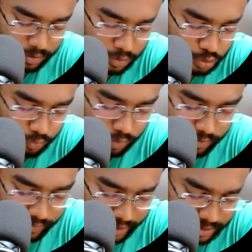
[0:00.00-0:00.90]
So
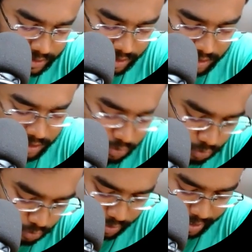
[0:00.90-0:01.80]
what we can see,
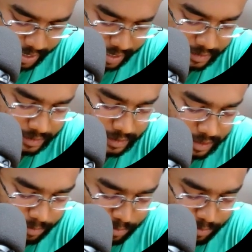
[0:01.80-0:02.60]
U A S C